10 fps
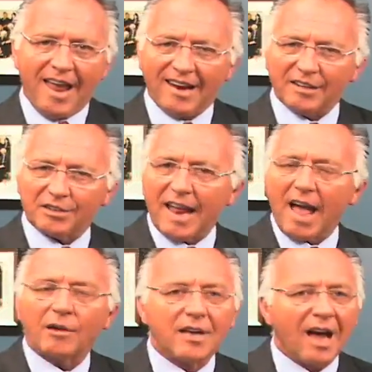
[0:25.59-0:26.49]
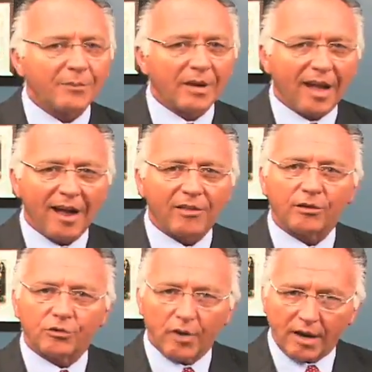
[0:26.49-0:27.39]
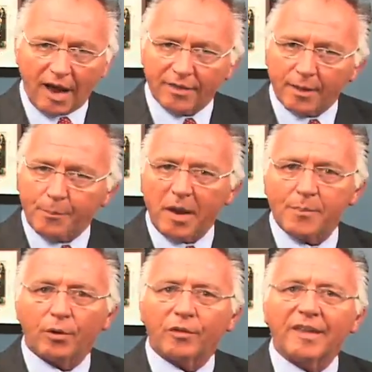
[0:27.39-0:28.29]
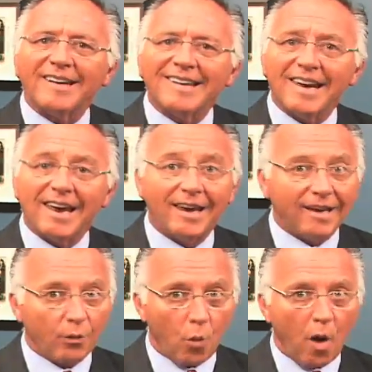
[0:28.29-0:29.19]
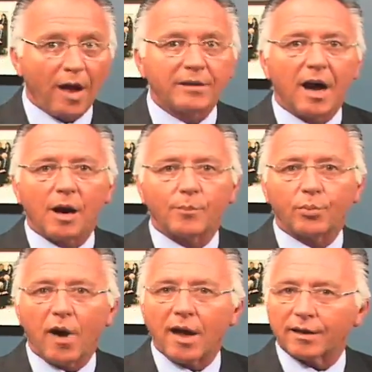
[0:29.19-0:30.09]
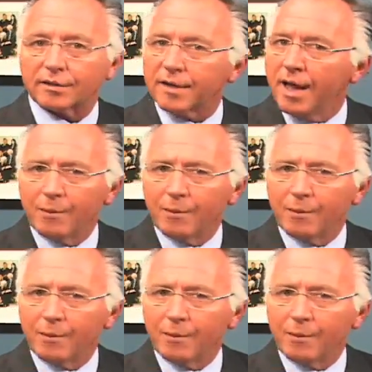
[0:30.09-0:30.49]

And it's now time to concentrate on the people that need and want our products.